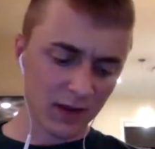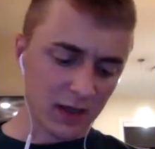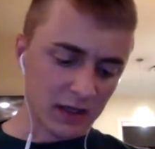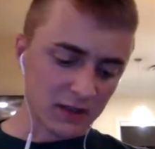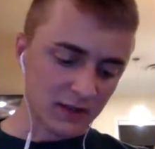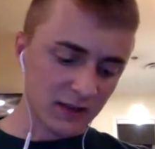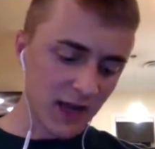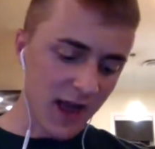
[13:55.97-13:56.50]

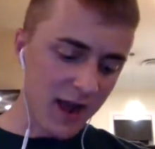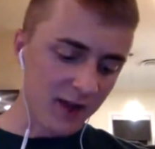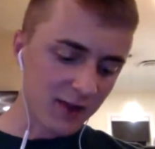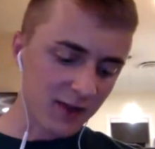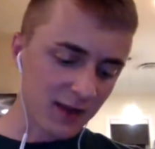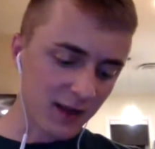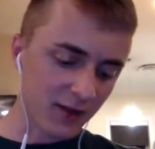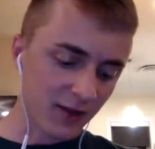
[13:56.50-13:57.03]
See, I
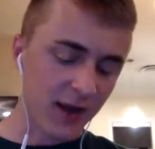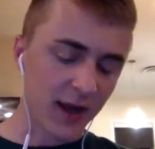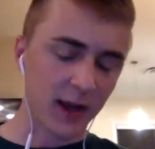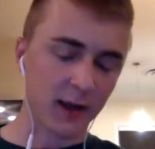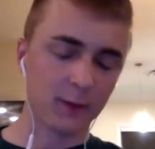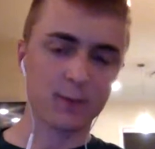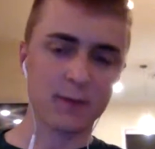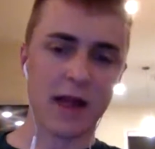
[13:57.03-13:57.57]
think
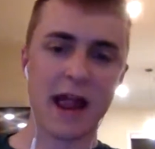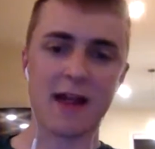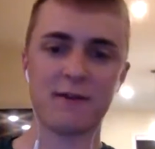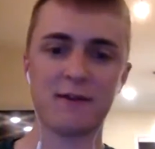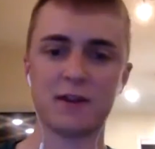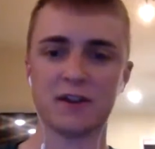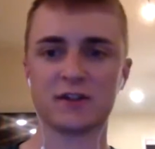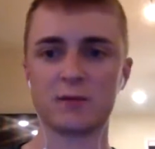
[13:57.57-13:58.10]

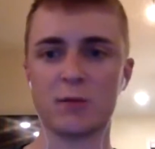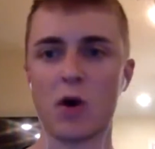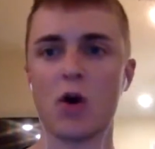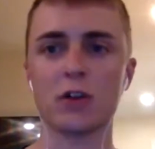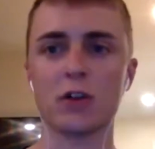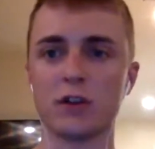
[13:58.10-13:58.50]
having a small